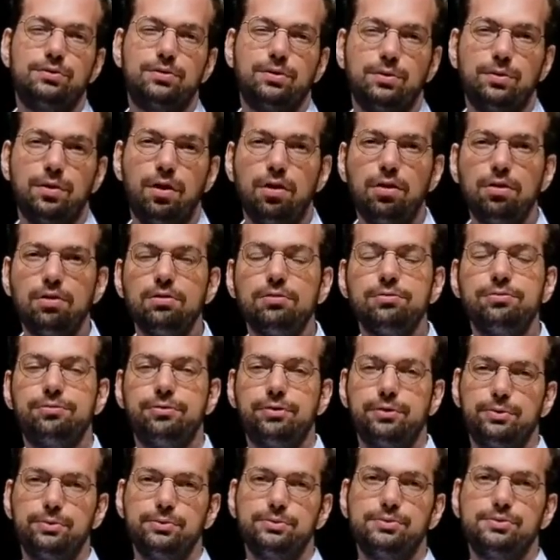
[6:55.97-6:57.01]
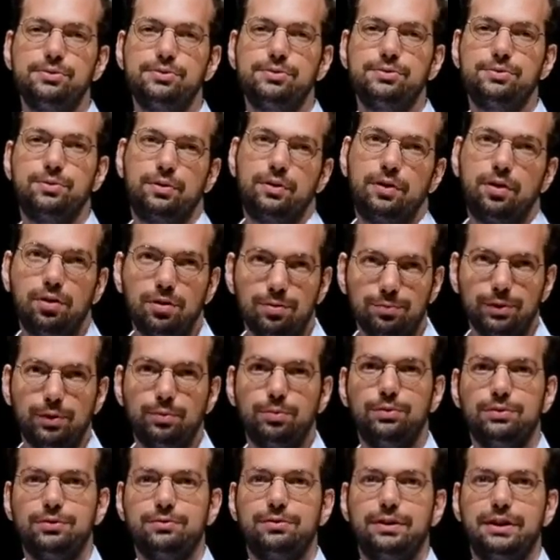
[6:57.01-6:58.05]
So all phones or all
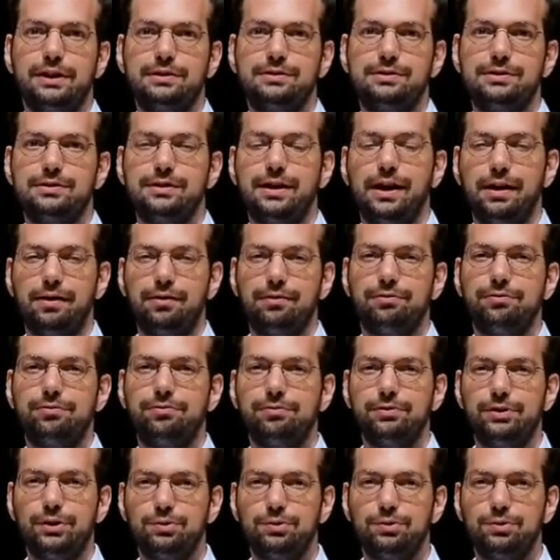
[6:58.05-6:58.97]
mobile devices have